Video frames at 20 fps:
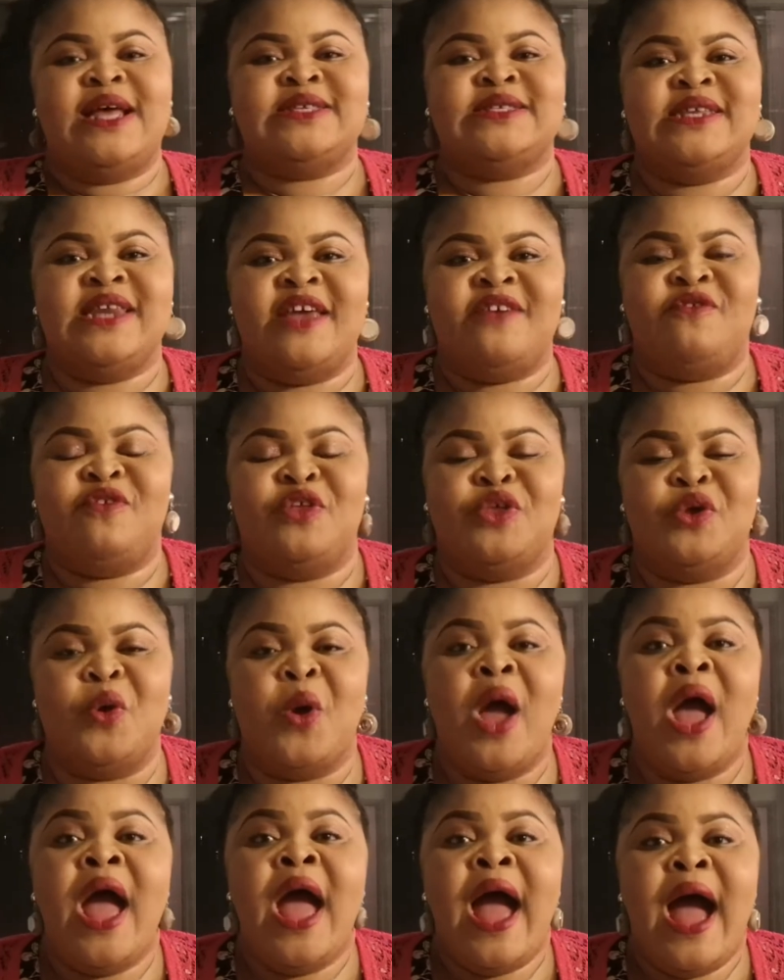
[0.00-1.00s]
That's the next
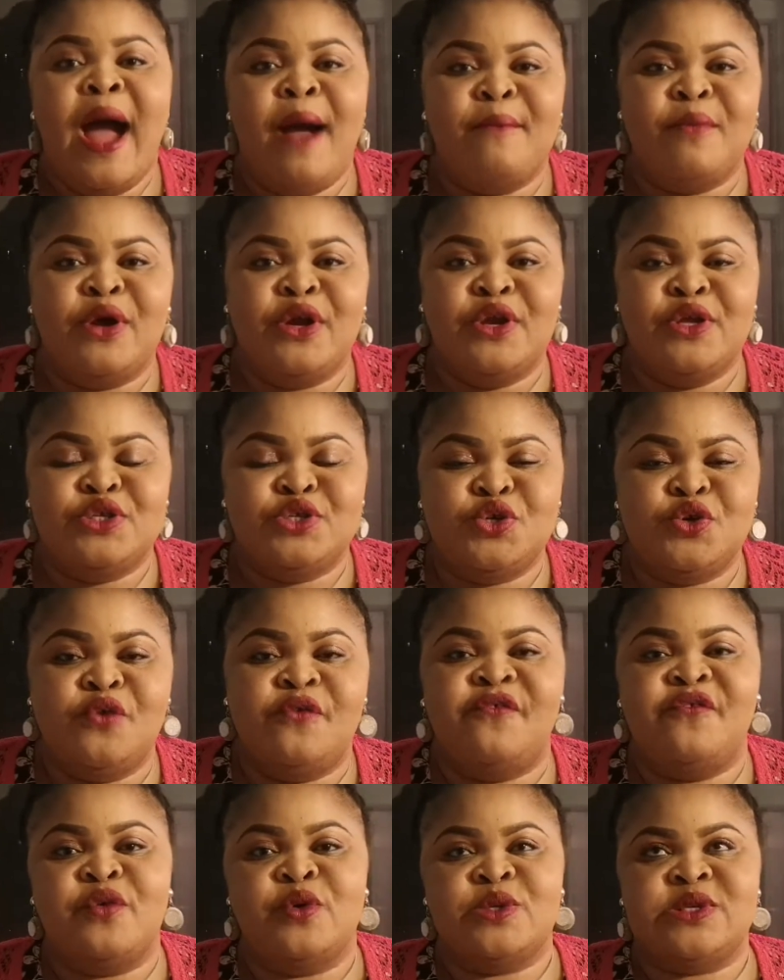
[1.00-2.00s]
video I'm going to do
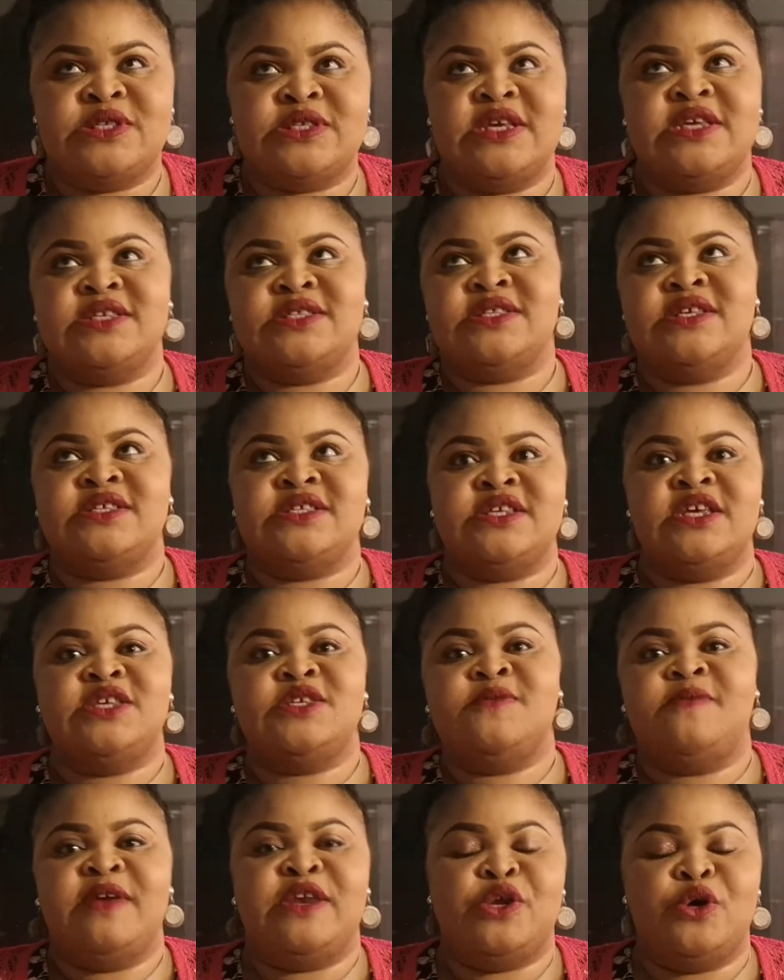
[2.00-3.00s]
for six, the
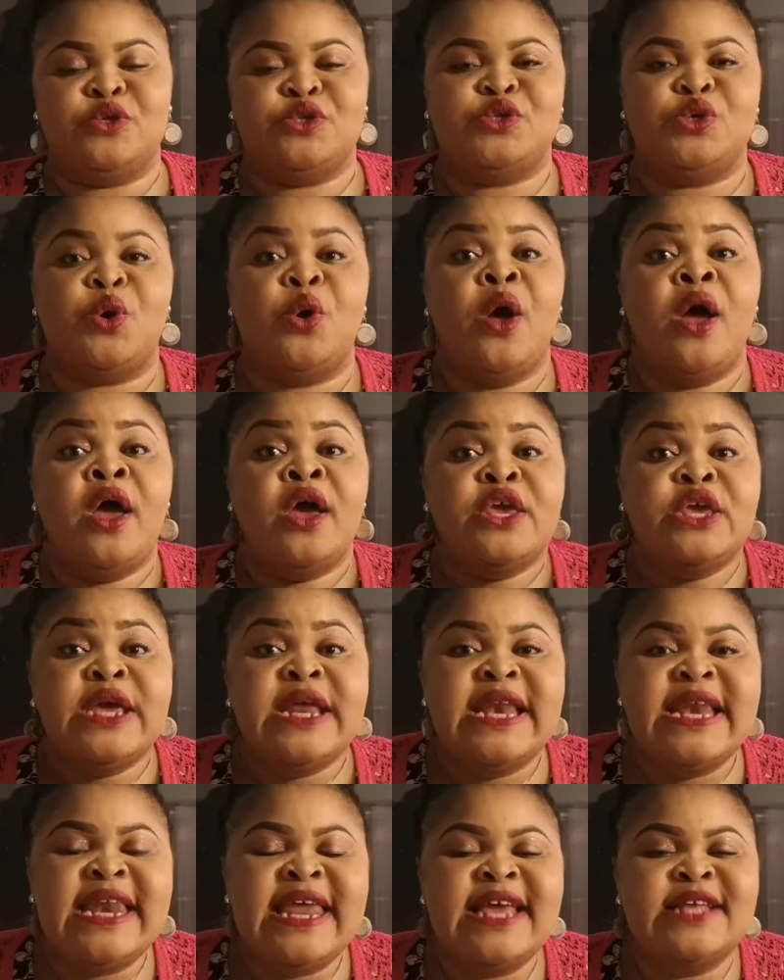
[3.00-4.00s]
six videos. So
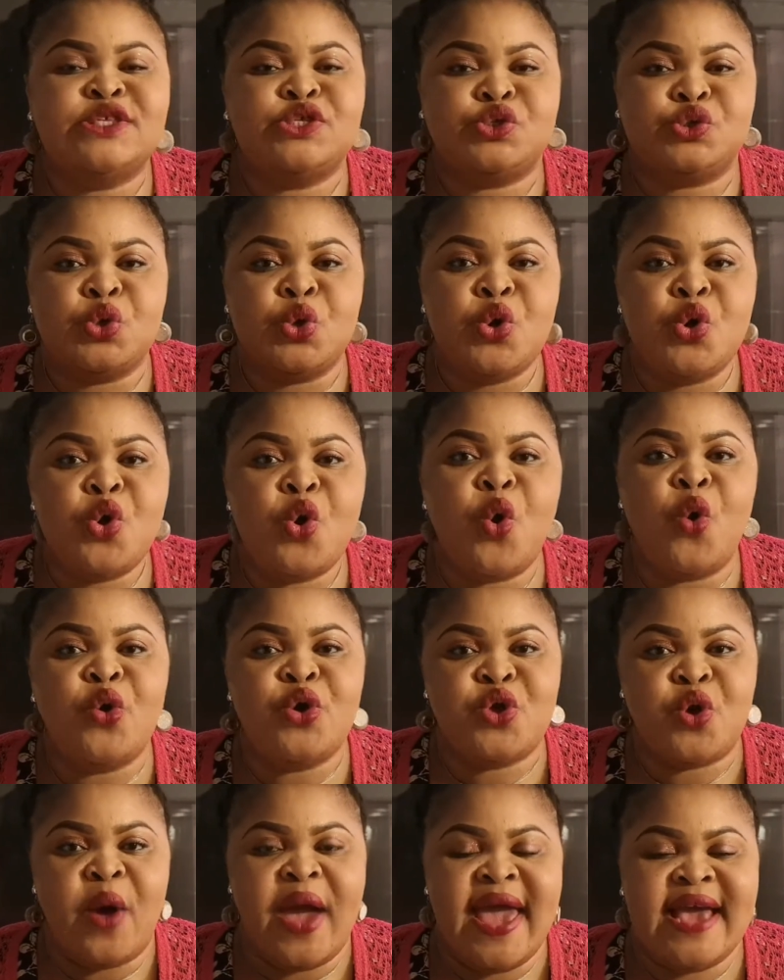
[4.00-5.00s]
you need to know
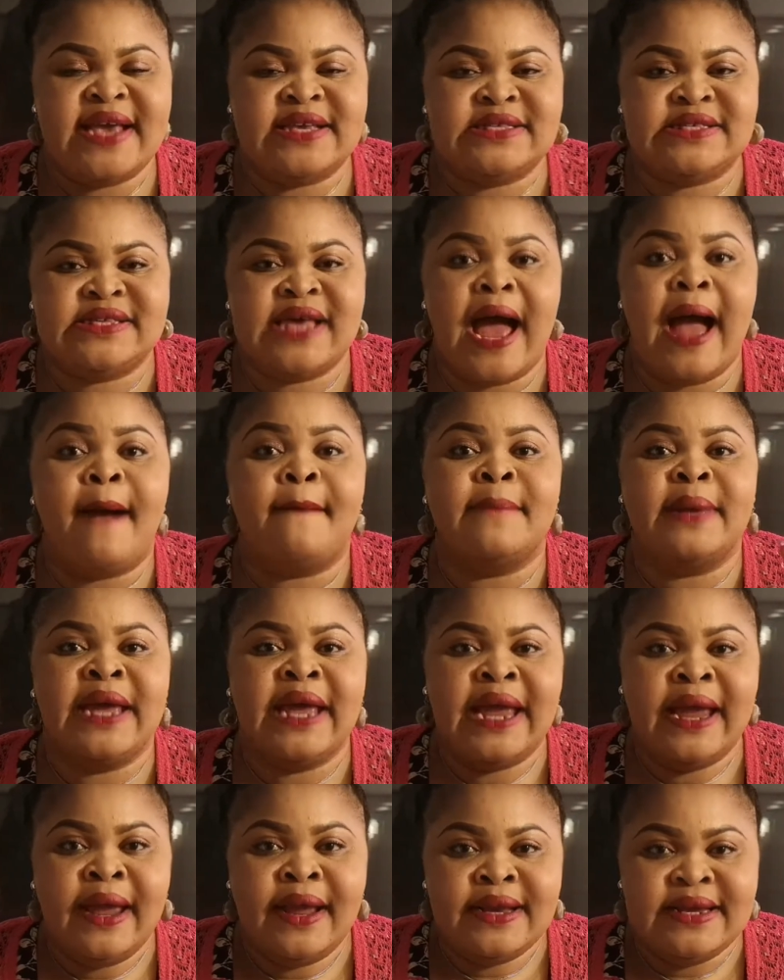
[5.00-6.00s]
your exam
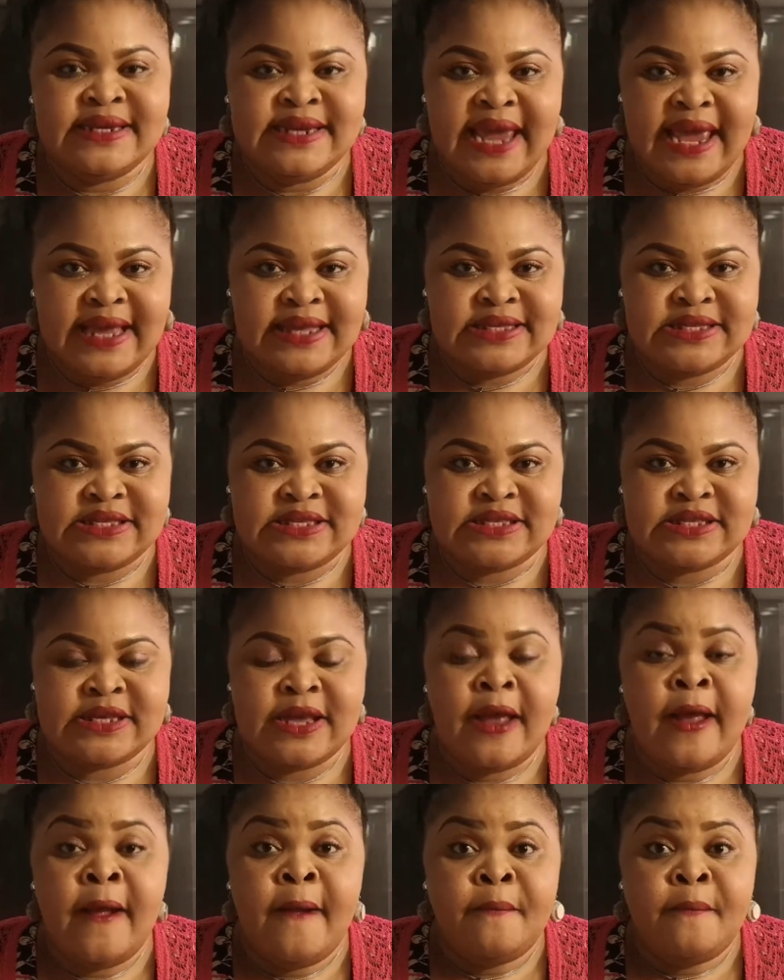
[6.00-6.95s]
dates.